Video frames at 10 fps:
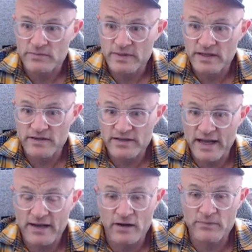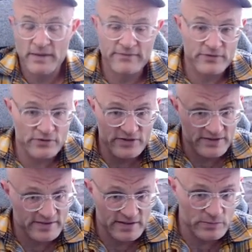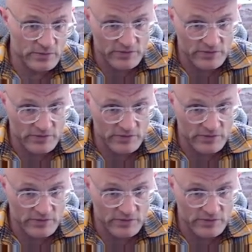Because my first instinct was